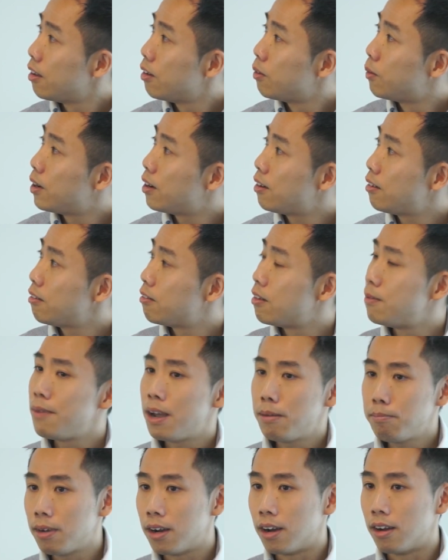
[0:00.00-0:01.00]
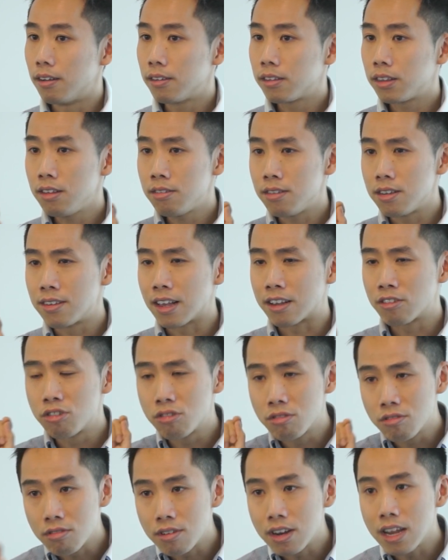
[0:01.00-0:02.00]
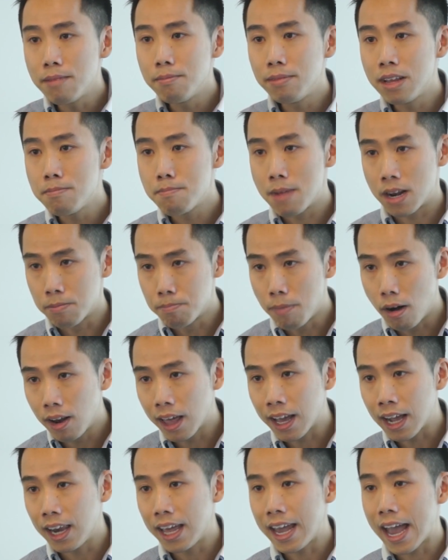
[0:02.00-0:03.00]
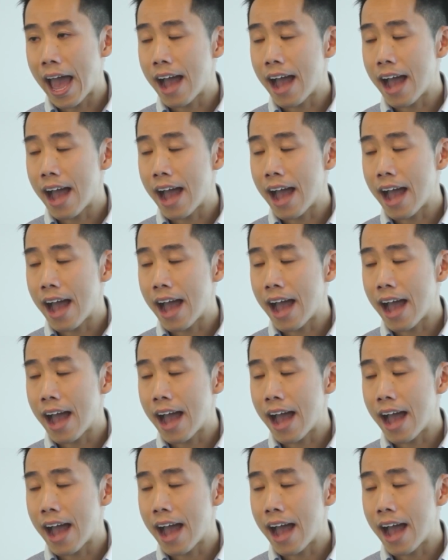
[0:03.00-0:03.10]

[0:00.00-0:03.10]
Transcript: Well, remember, this is extremely metabolically